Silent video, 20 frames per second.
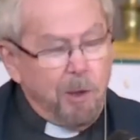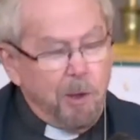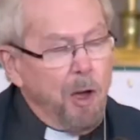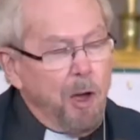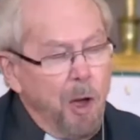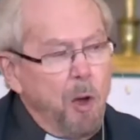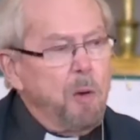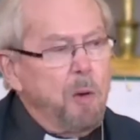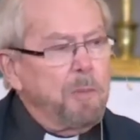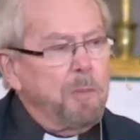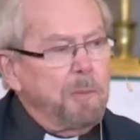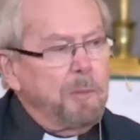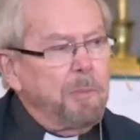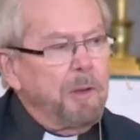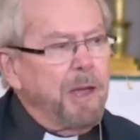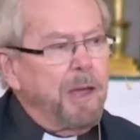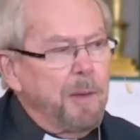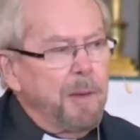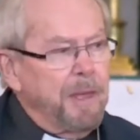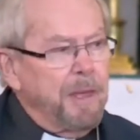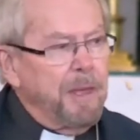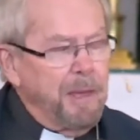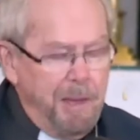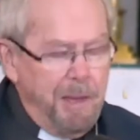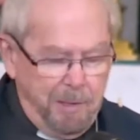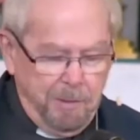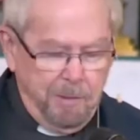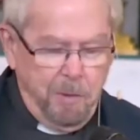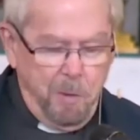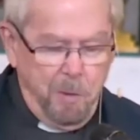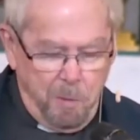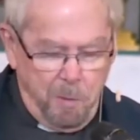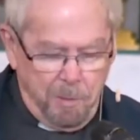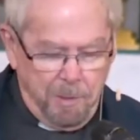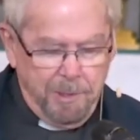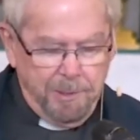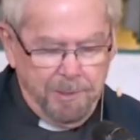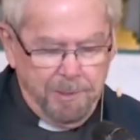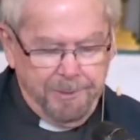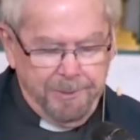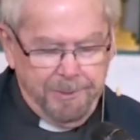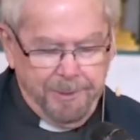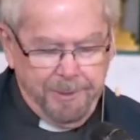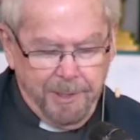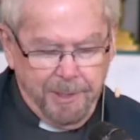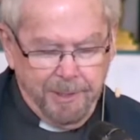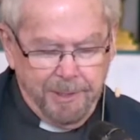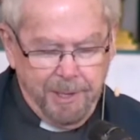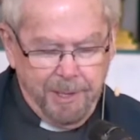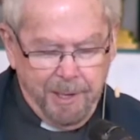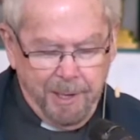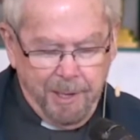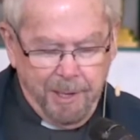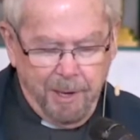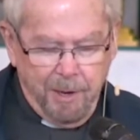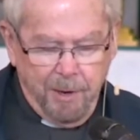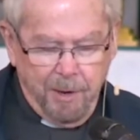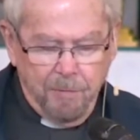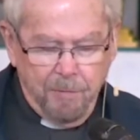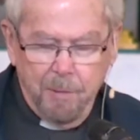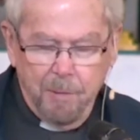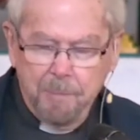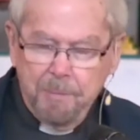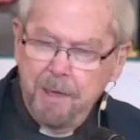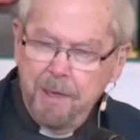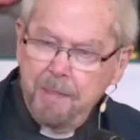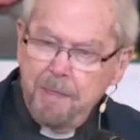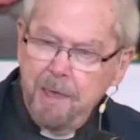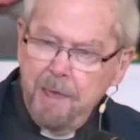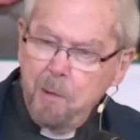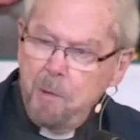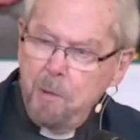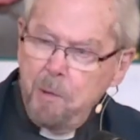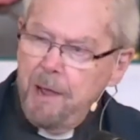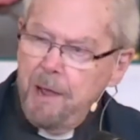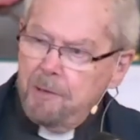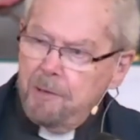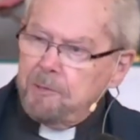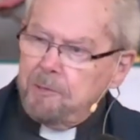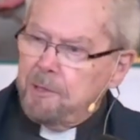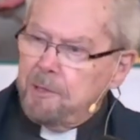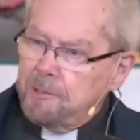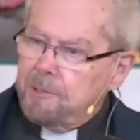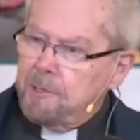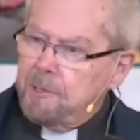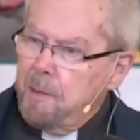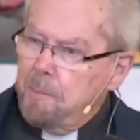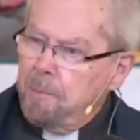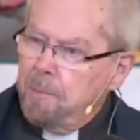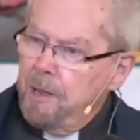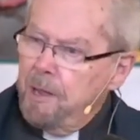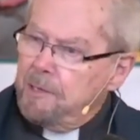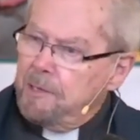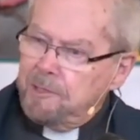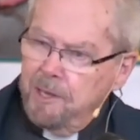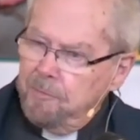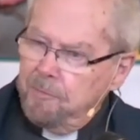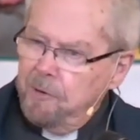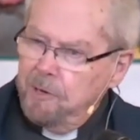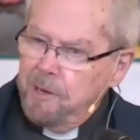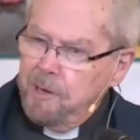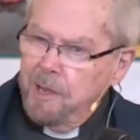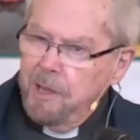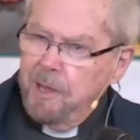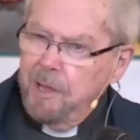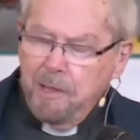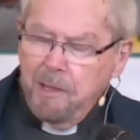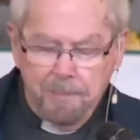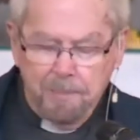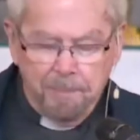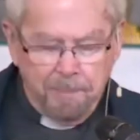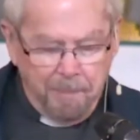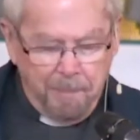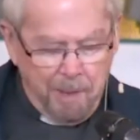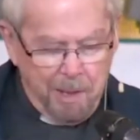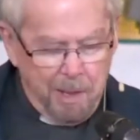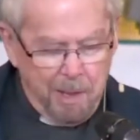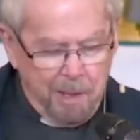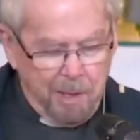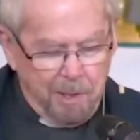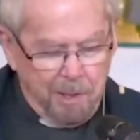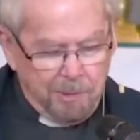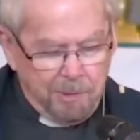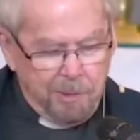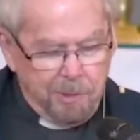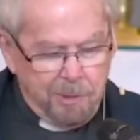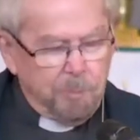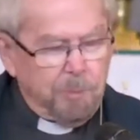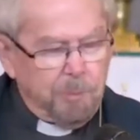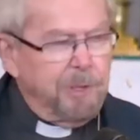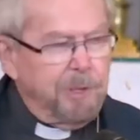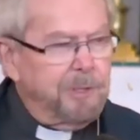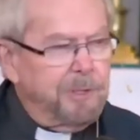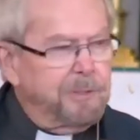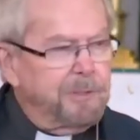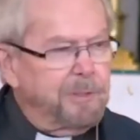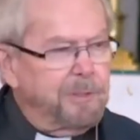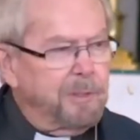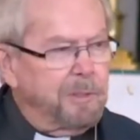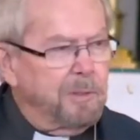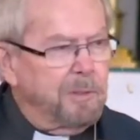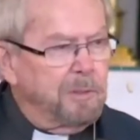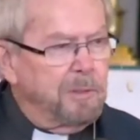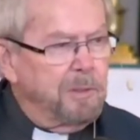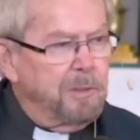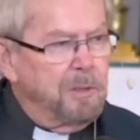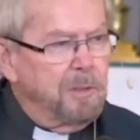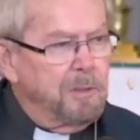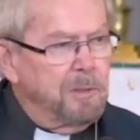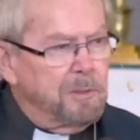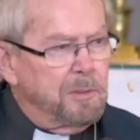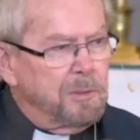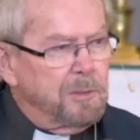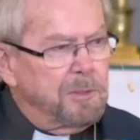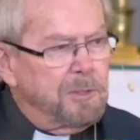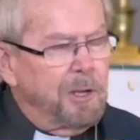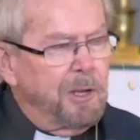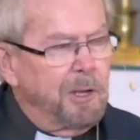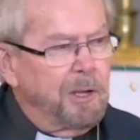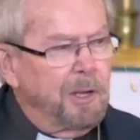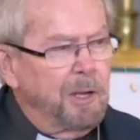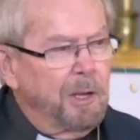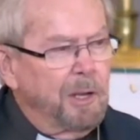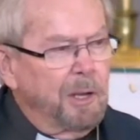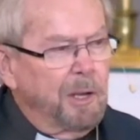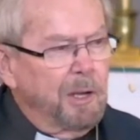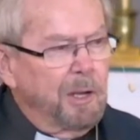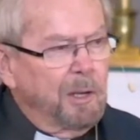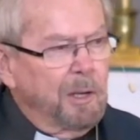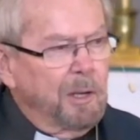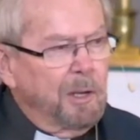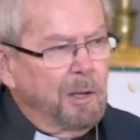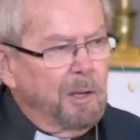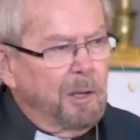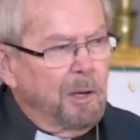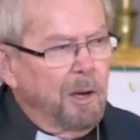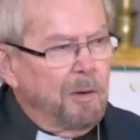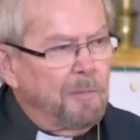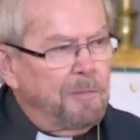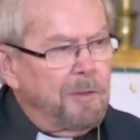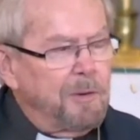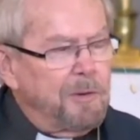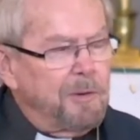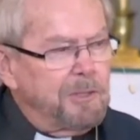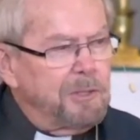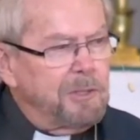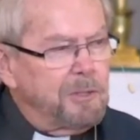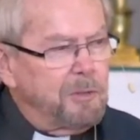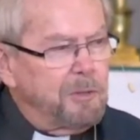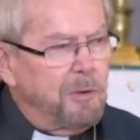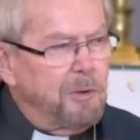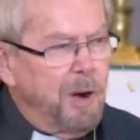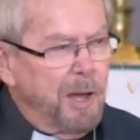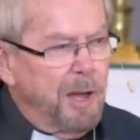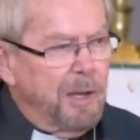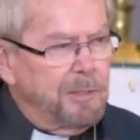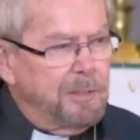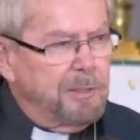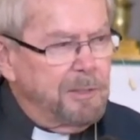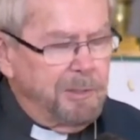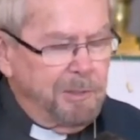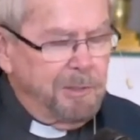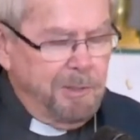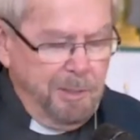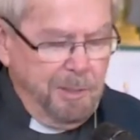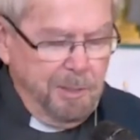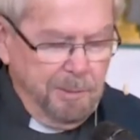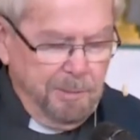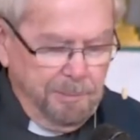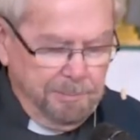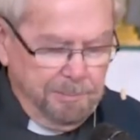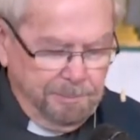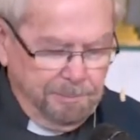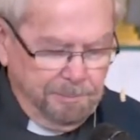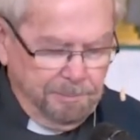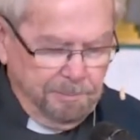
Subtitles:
And her home had become their headquarters, and from there they went out to the same place every day to preach the good news of the risen Christ.